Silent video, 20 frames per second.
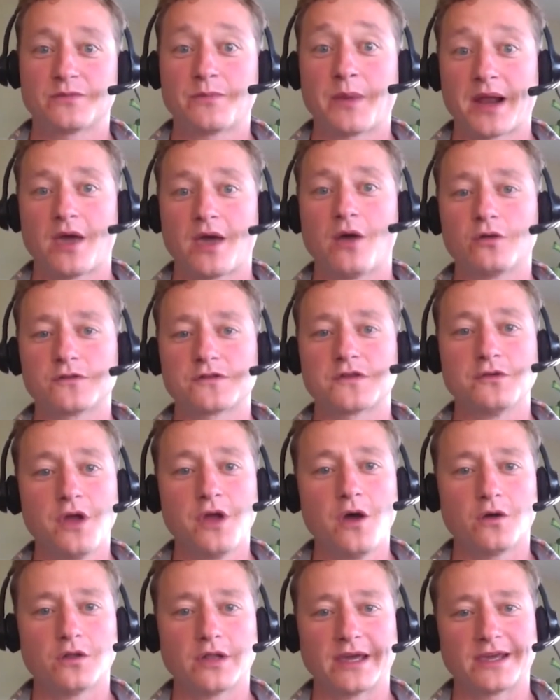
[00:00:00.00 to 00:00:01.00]
But I also
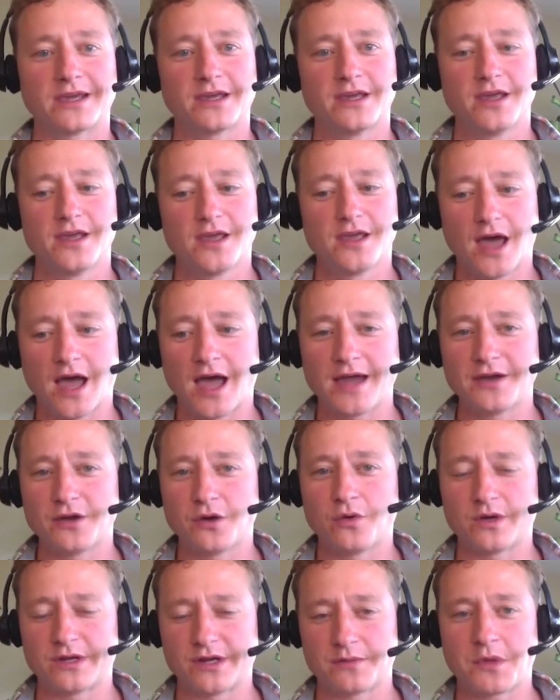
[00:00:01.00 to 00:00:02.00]
know, like, I
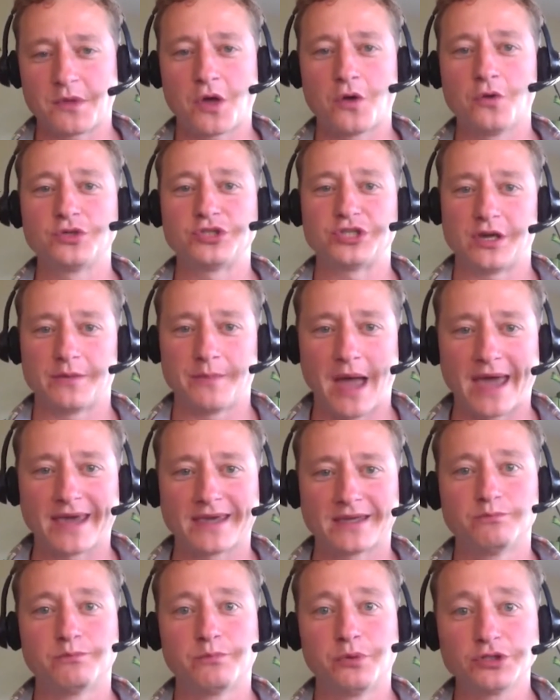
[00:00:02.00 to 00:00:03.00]
know when I'm coaching him, I
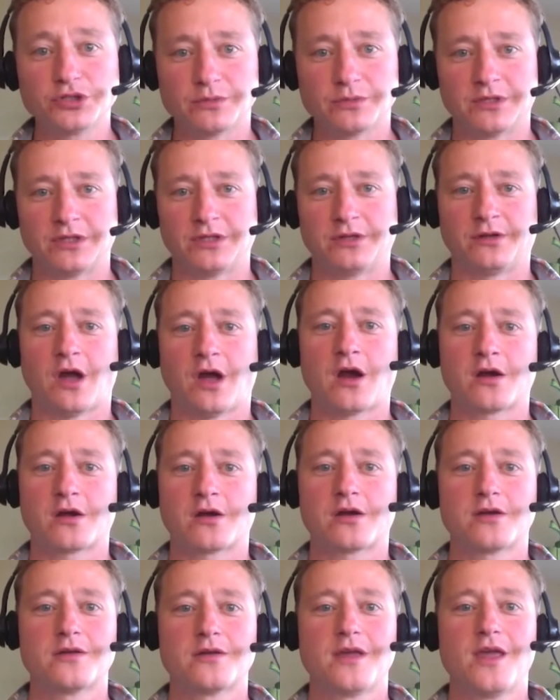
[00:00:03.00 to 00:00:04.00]
can push him a little
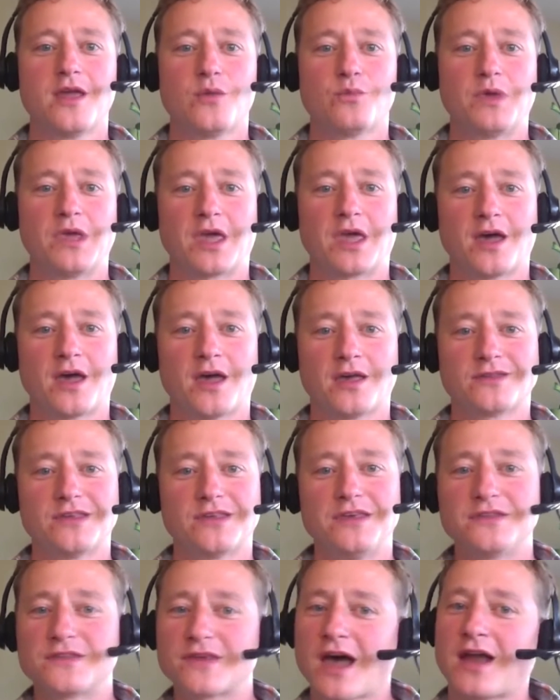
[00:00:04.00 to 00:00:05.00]
harder because
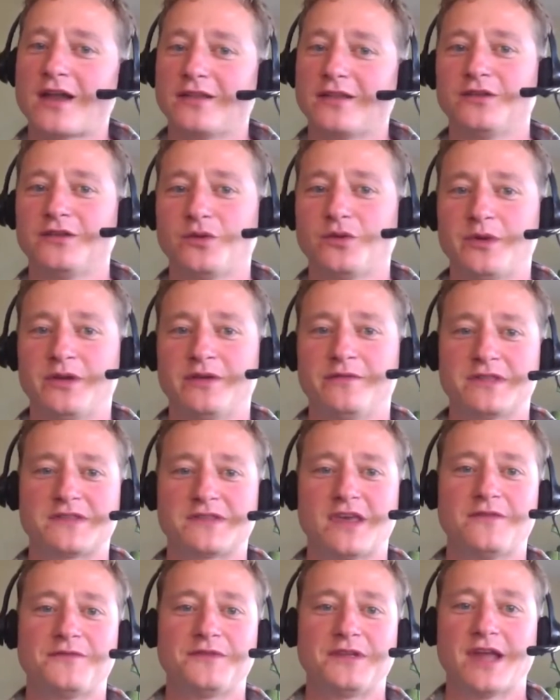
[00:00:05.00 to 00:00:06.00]
he's got a little bit of a
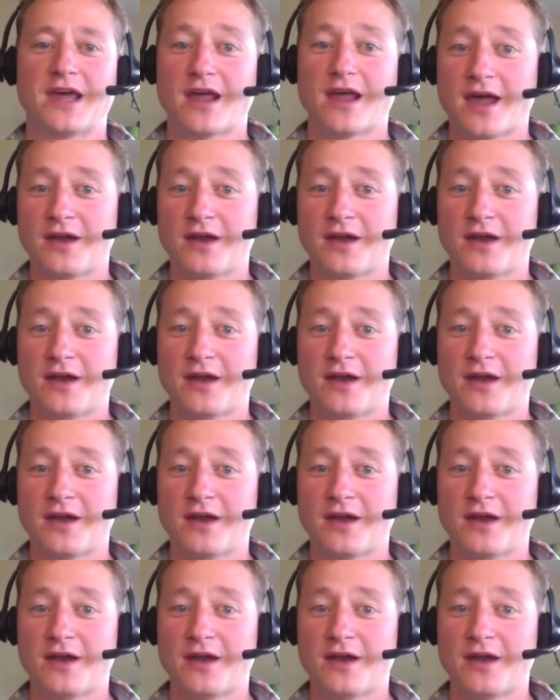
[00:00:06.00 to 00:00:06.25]
safety net.